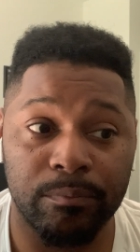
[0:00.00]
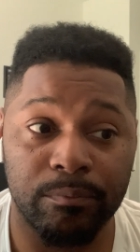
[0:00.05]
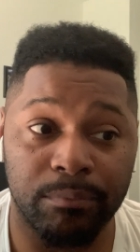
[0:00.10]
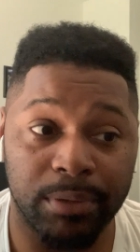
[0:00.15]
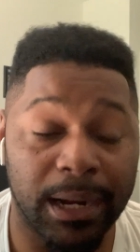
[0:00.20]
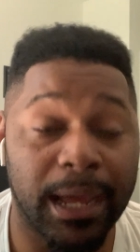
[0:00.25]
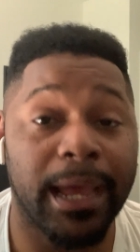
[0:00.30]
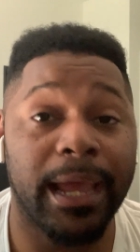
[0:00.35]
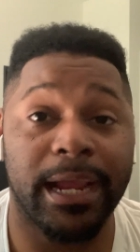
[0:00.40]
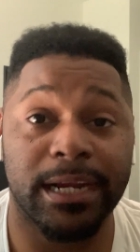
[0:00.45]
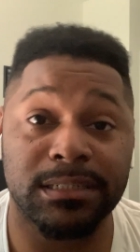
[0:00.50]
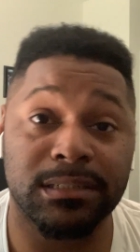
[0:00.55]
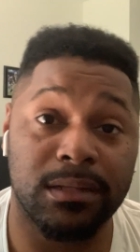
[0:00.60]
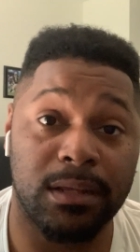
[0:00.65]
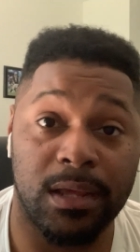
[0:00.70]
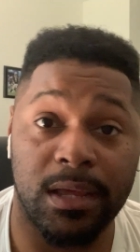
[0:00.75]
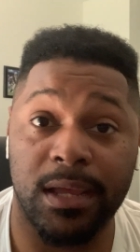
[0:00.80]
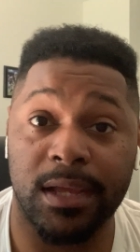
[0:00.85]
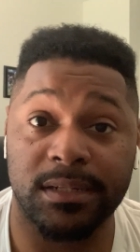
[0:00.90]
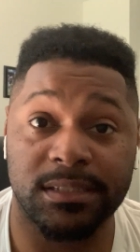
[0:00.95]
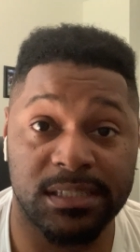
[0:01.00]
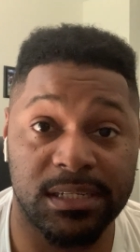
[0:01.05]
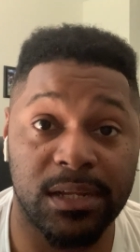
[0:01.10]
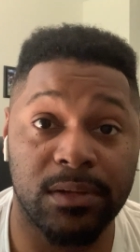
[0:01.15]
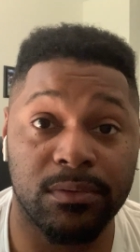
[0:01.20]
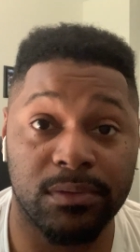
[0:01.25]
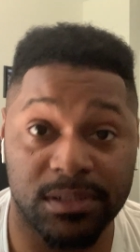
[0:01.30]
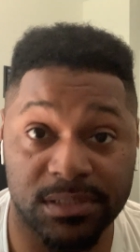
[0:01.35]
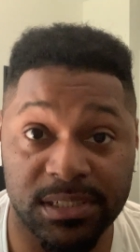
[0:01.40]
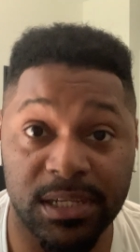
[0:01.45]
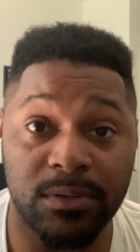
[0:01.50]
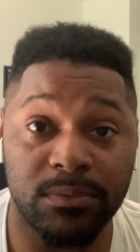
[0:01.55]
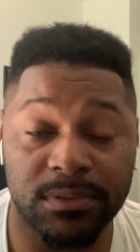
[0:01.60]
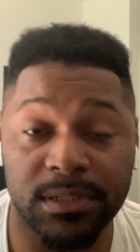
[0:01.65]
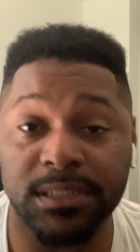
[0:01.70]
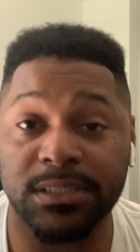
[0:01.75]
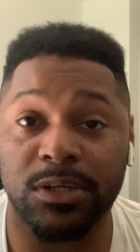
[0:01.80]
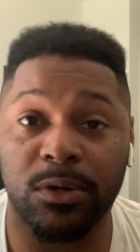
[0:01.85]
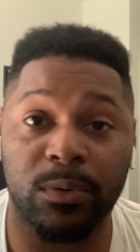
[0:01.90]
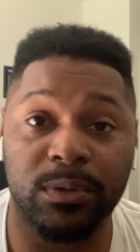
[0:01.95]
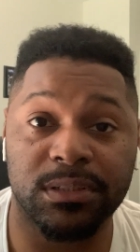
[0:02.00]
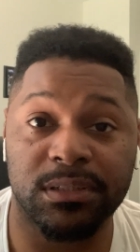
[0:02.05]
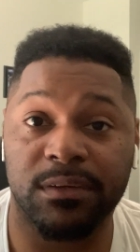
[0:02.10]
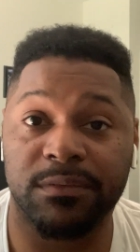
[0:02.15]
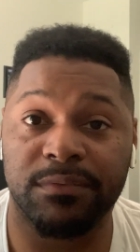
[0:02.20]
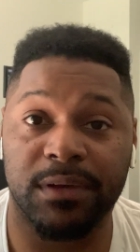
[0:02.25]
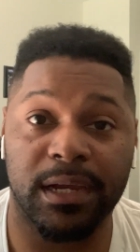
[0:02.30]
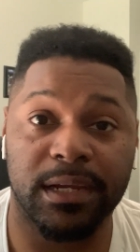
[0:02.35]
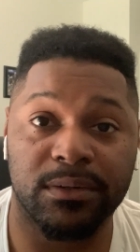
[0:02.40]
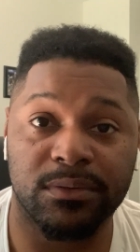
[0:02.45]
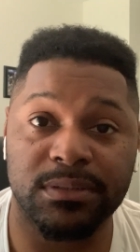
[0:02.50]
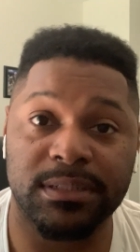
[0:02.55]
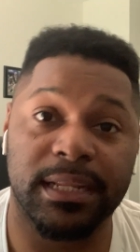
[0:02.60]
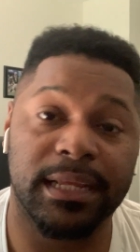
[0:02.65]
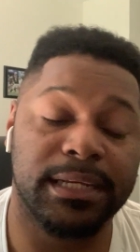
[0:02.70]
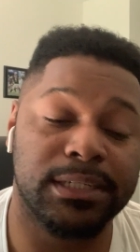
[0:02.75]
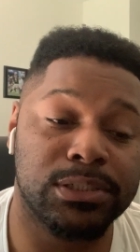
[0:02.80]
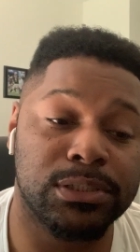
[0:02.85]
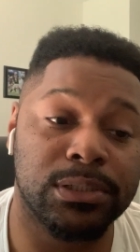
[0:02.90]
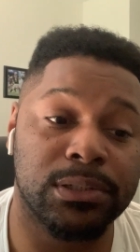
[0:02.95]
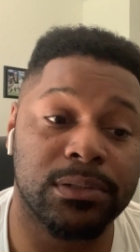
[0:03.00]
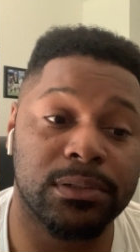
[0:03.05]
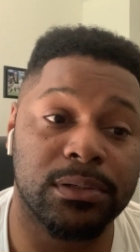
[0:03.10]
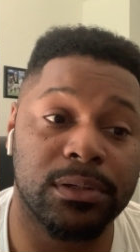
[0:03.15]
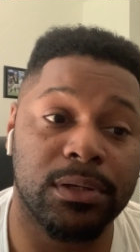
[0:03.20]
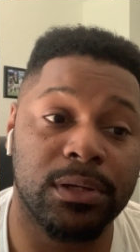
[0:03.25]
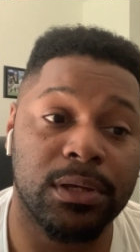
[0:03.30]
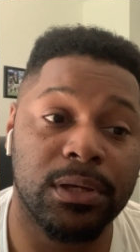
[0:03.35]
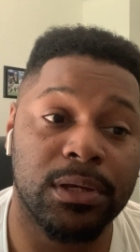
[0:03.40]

But I actually had the Celtics going to the finals last year,